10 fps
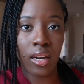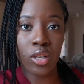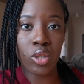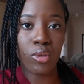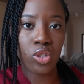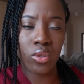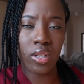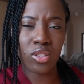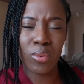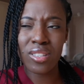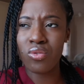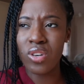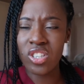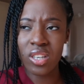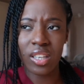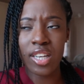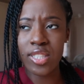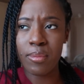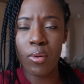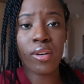the anatomy in two years. It wasn't regional
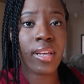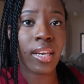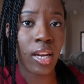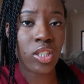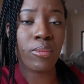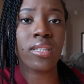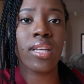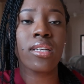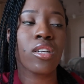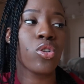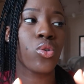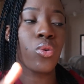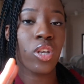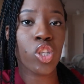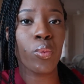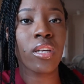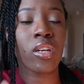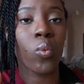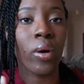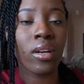anatomy. One of the anatomies they did in two years, we
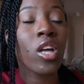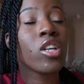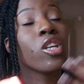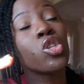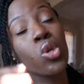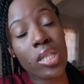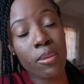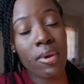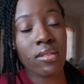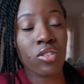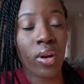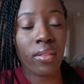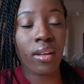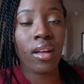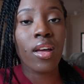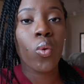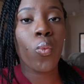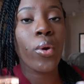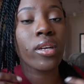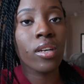did in one, in two semesters rather.
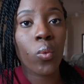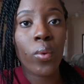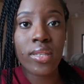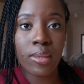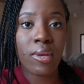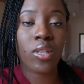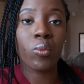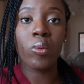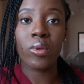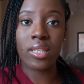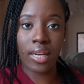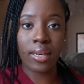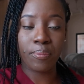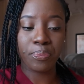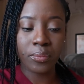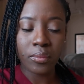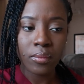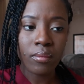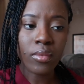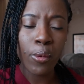We did in one semester and we were done.
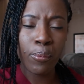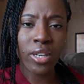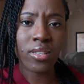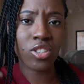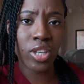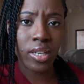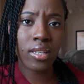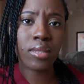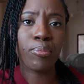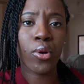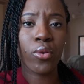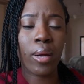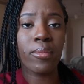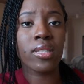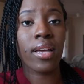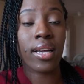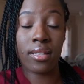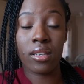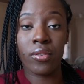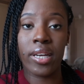Because the Chinese program is
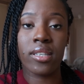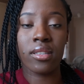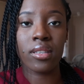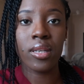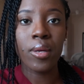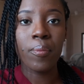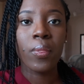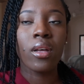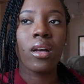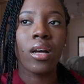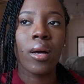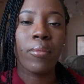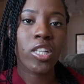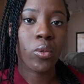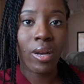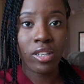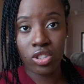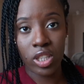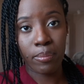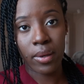accelerated. Um, that's why
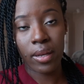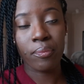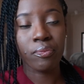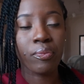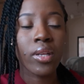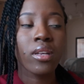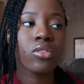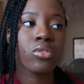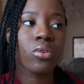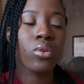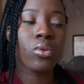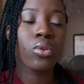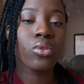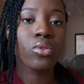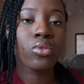it's cheaper. So